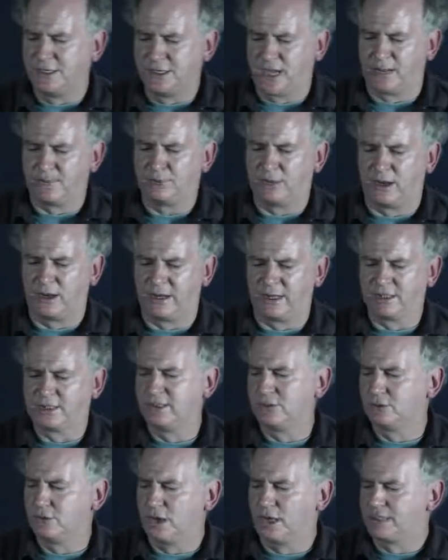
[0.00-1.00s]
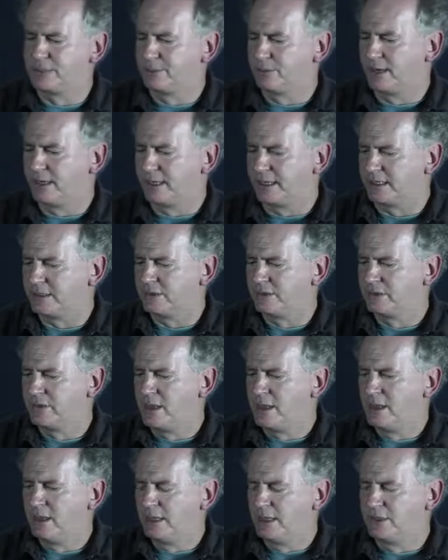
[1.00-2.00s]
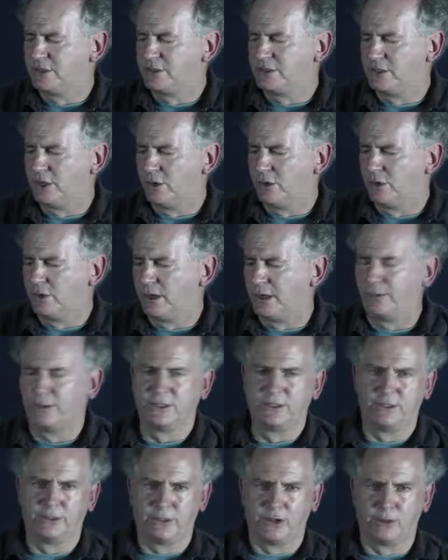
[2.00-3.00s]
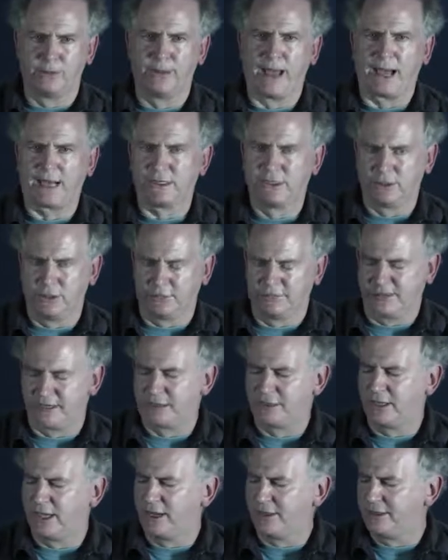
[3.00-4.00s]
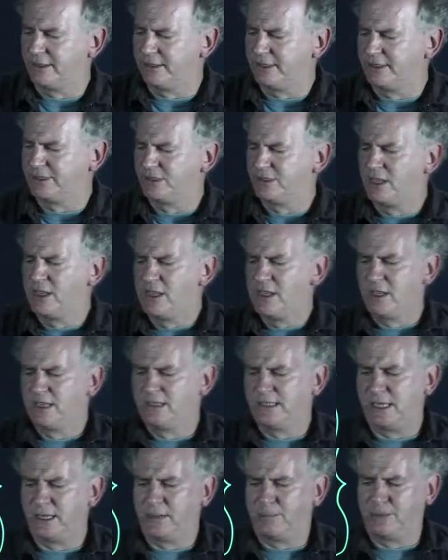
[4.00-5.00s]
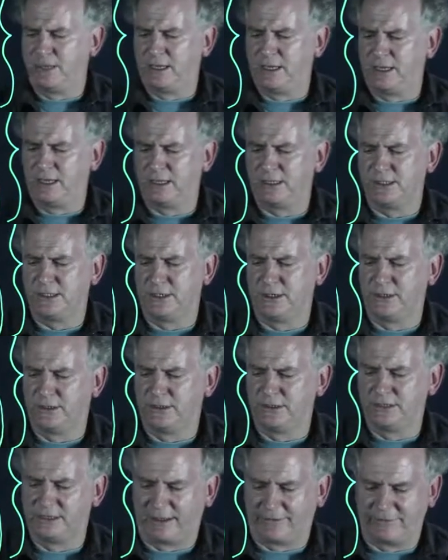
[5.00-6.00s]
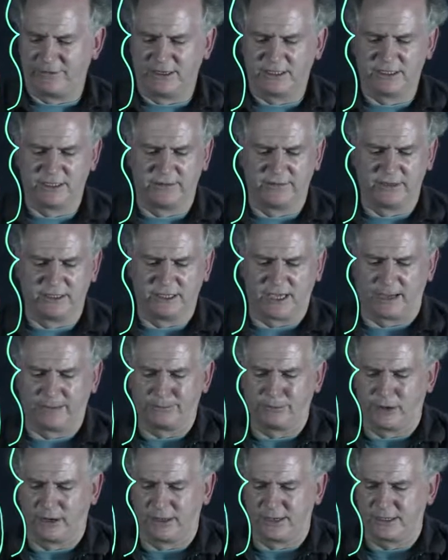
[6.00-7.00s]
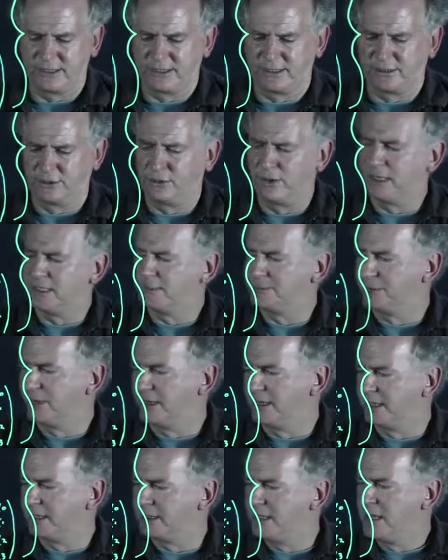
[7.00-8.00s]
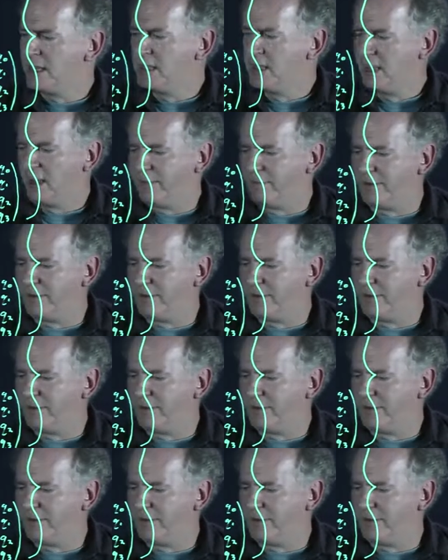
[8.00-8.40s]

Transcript: dot products and cross products. And so I want you to go back to your vector calculus, take a peek at your definition of the dot product and the cross product, and